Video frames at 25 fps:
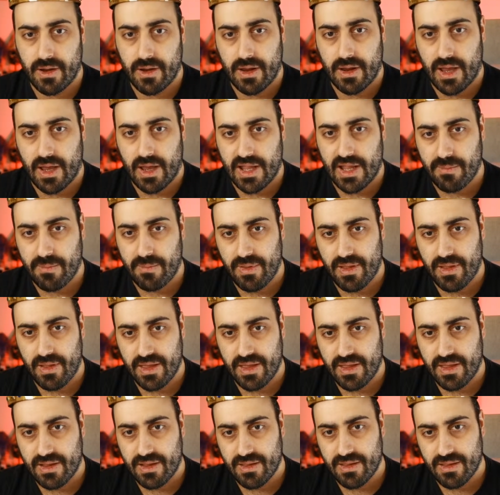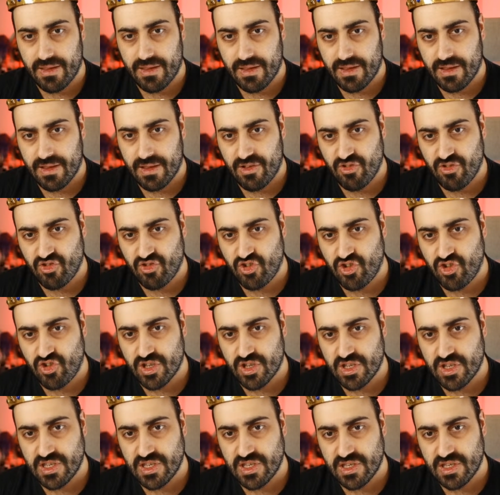and apply it
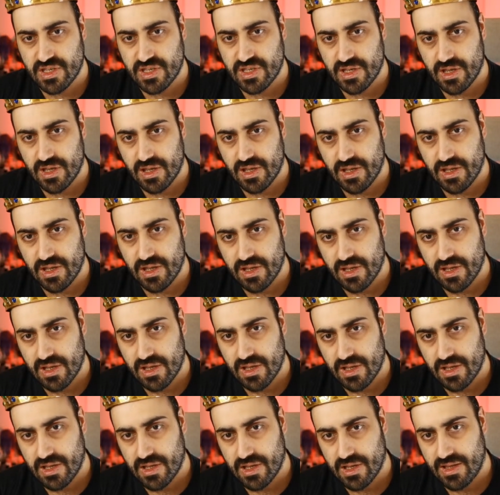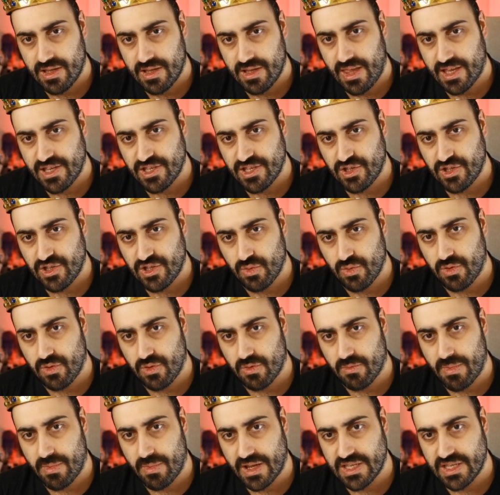just next to your
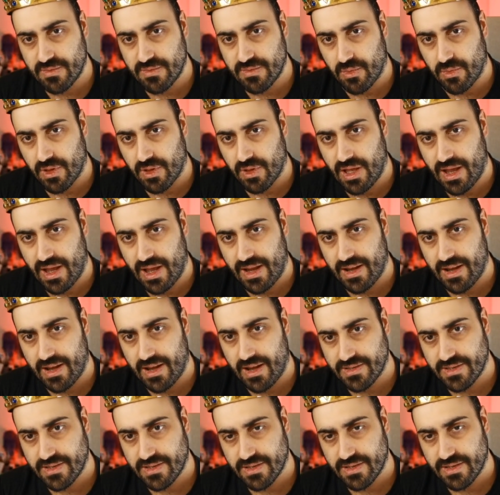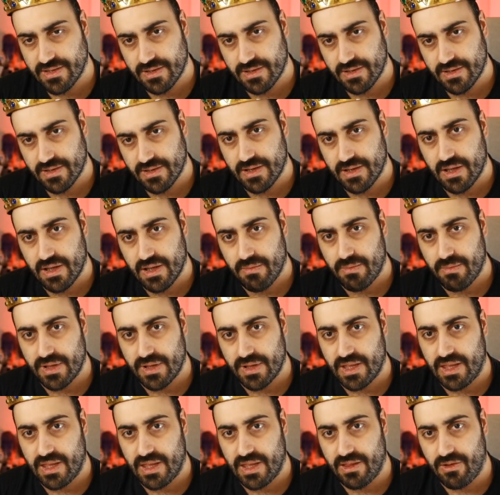maximum highlights, but
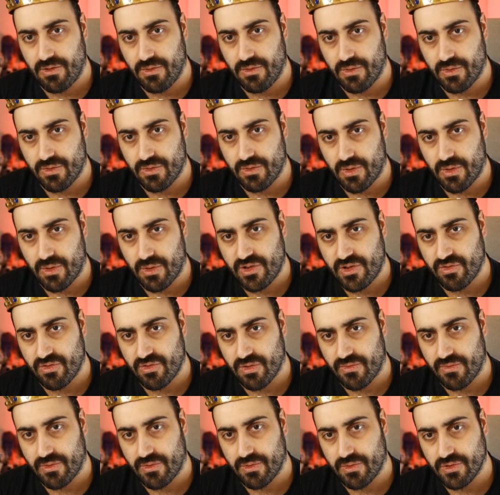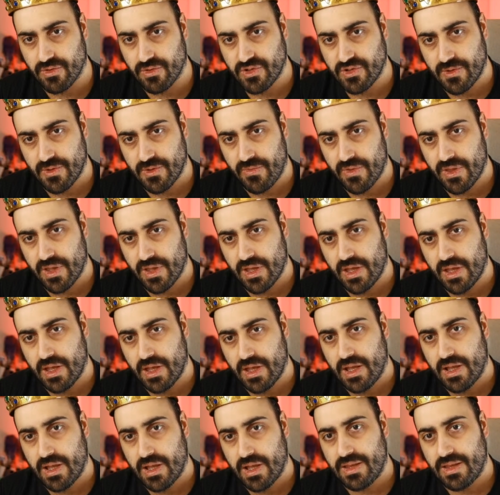in the other direction, of course.
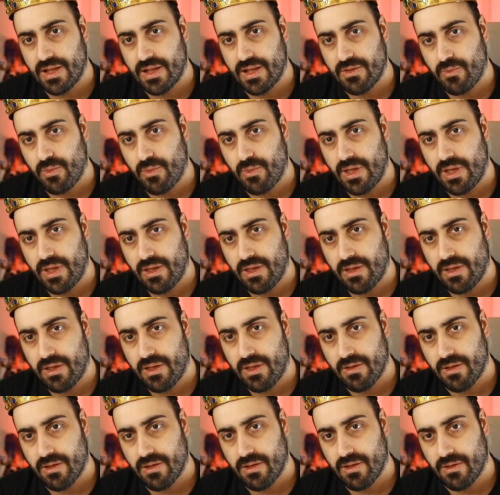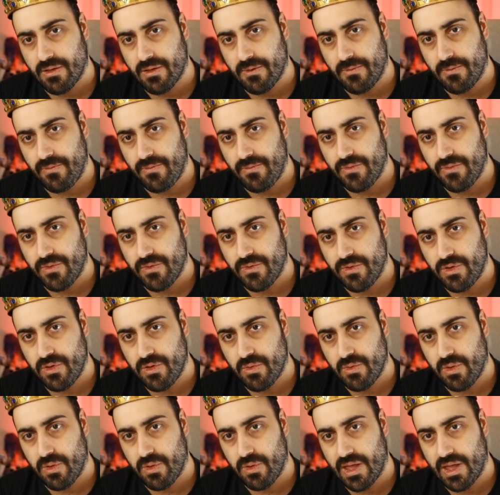That way you
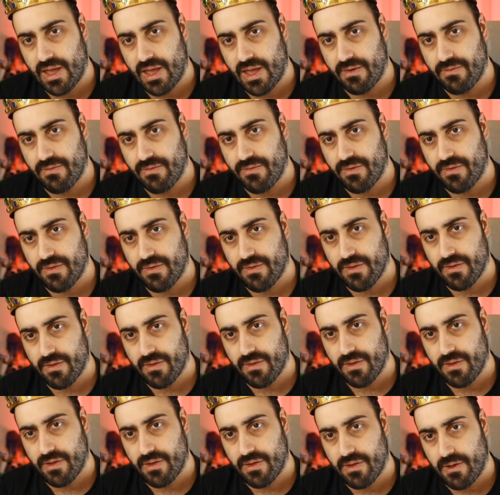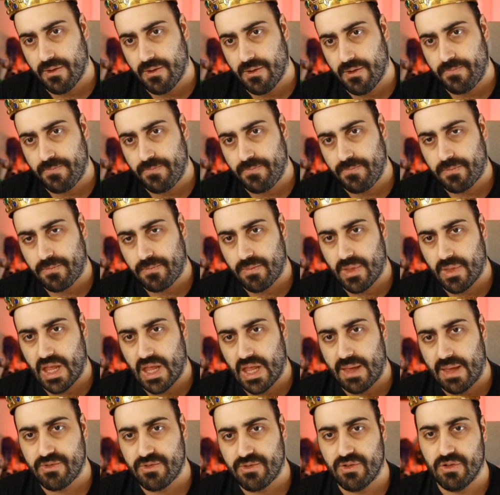will have
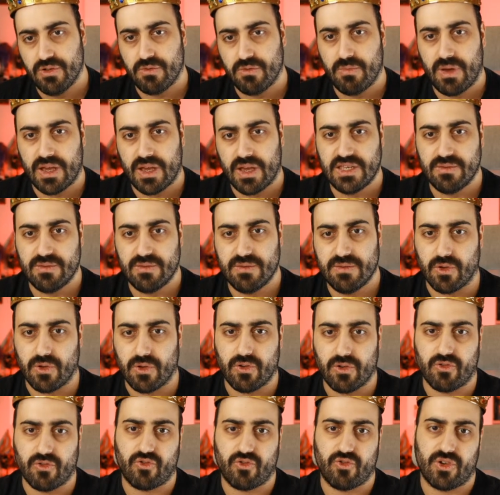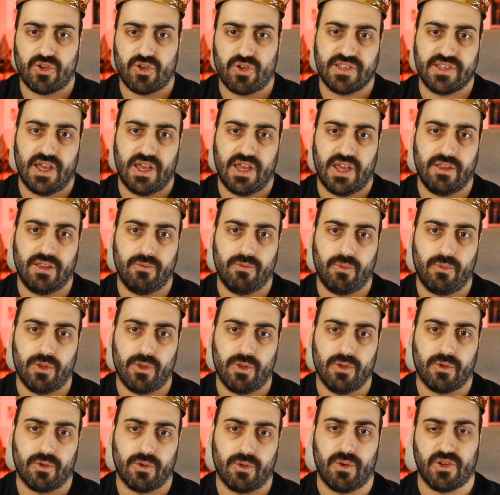absolute maximum contrast, and it will
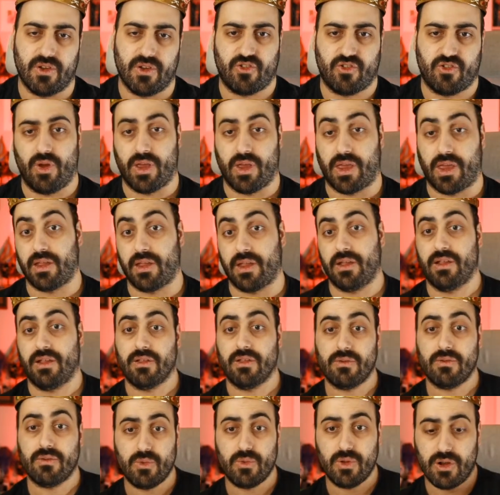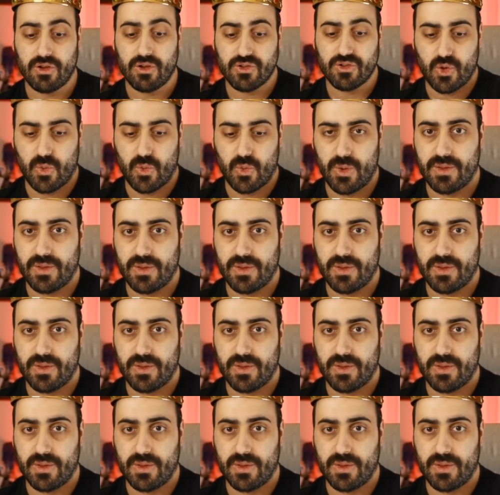look very striking, and it will also read